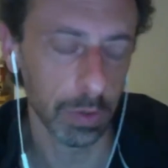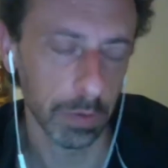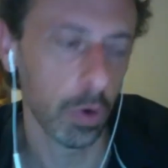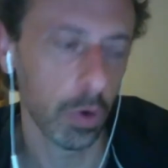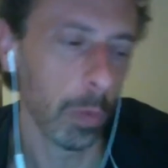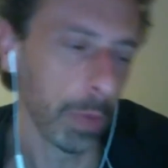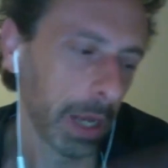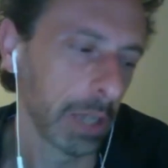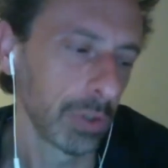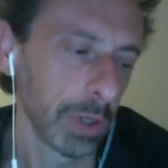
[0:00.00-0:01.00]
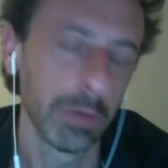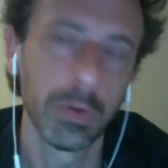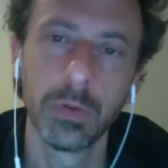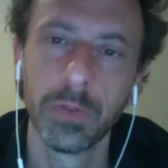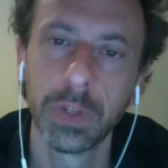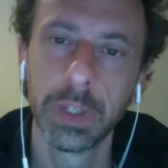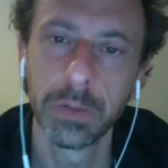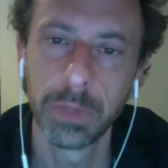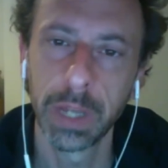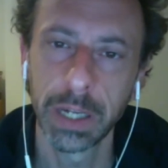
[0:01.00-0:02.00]
of cooperation over the
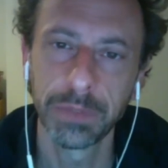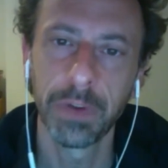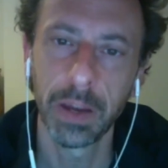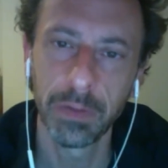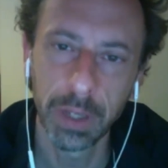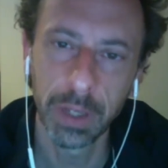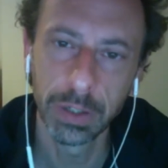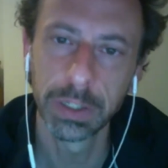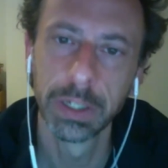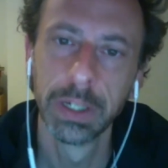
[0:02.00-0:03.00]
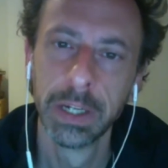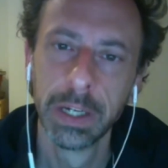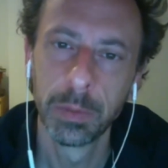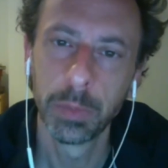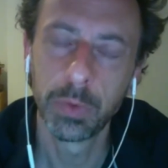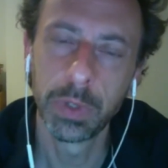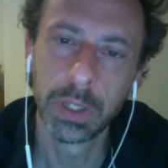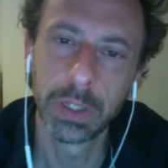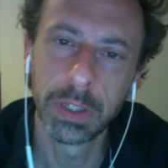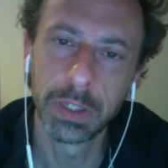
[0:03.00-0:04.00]
next five years between
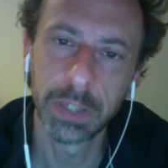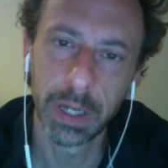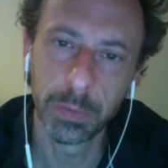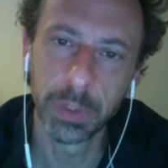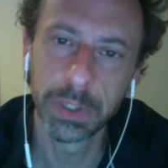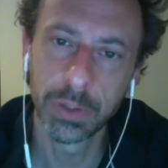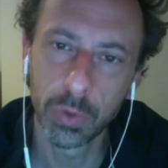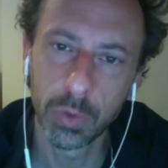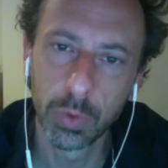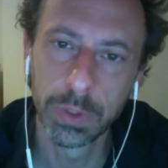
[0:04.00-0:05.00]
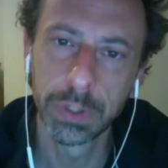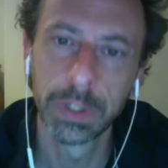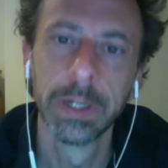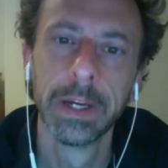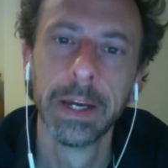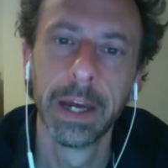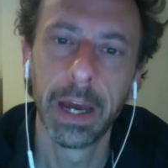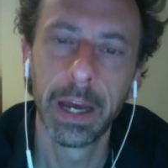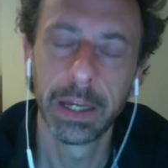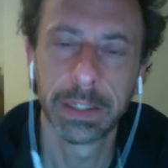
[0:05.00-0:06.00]
Teesside business schools,
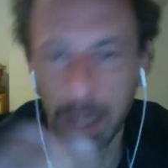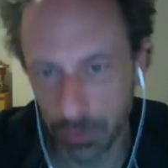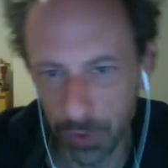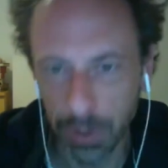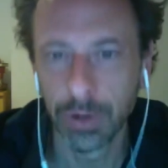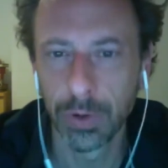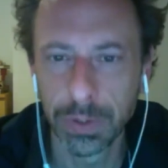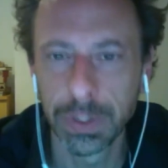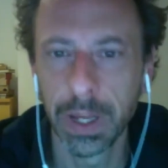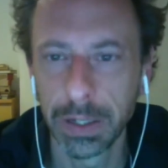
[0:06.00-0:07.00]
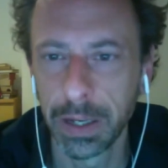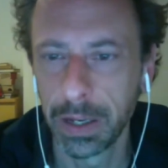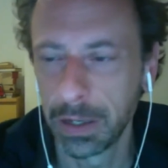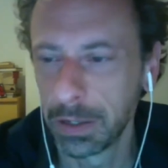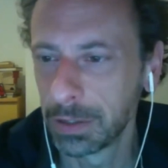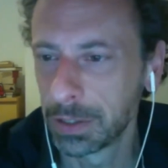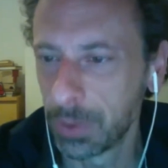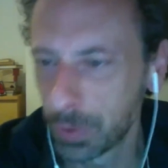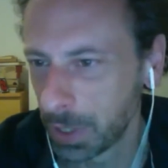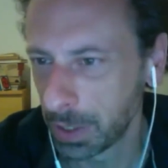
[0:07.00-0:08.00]
as Catherine knows that, and
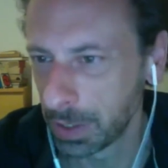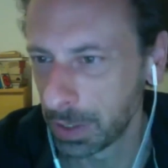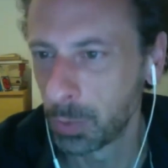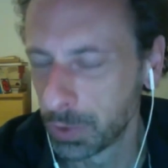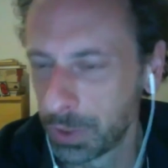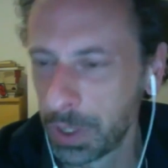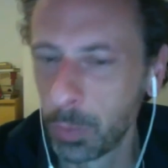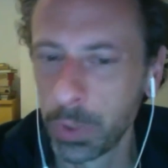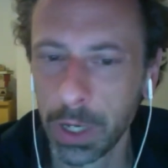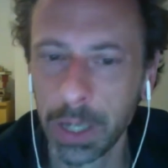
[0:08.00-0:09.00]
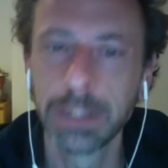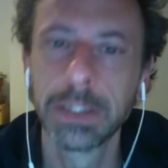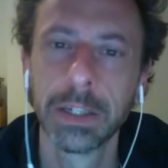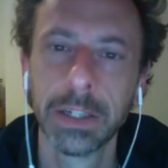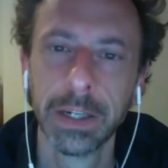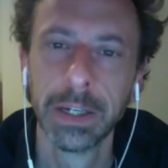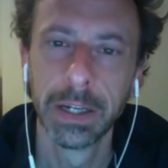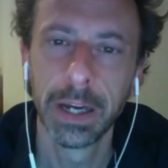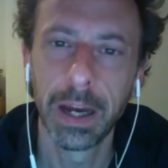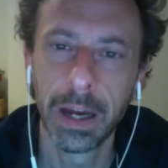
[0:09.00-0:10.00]
Xiuxian that was here with us.
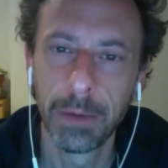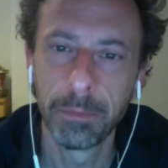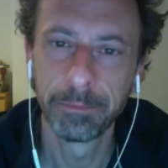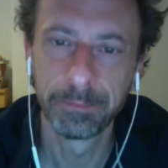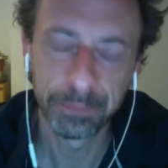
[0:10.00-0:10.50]
Um,